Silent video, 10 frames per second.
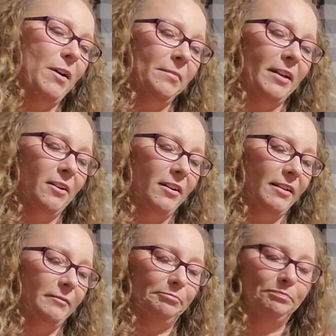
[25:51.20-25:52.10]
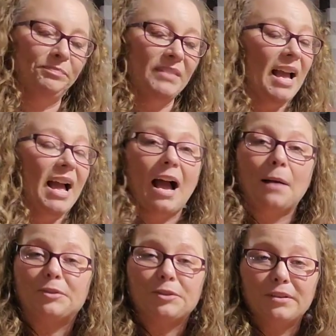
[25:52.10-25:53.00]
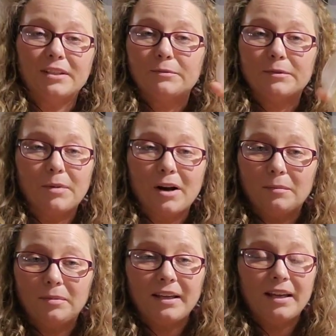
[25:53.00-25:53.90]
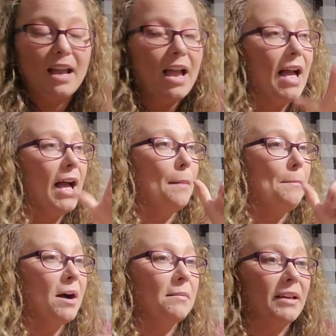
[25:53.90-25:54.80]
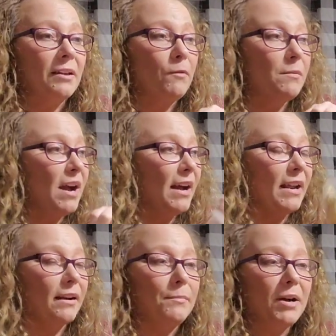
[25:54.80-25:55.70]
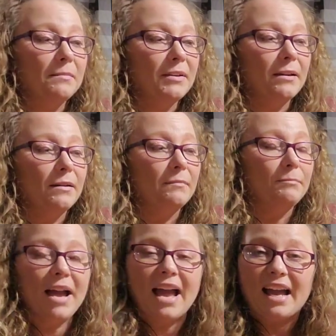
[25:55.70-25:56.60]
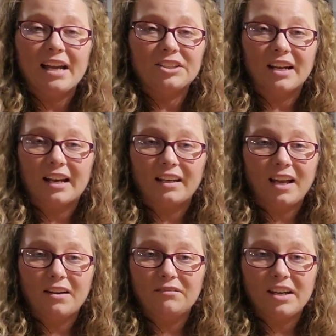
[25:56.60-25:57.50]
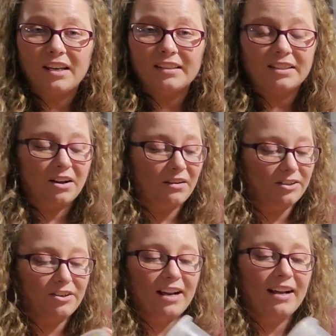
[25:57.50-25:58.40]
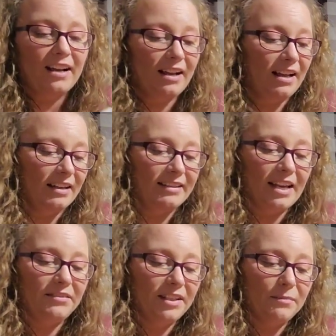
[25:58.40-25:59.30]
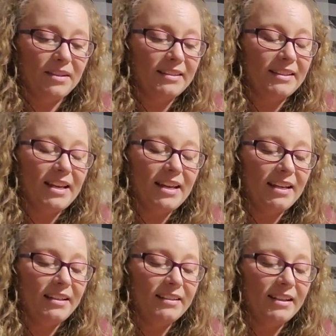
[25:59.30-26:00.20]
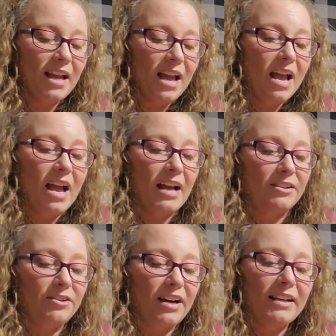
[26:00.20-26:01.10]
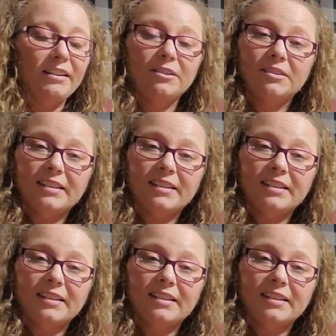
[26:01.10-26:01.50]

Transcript: pumpkin on it. I'm sure this was probably a pumpkin. We've got a pumpkin patch and I loved it, so I saved some of the seeds. I dried those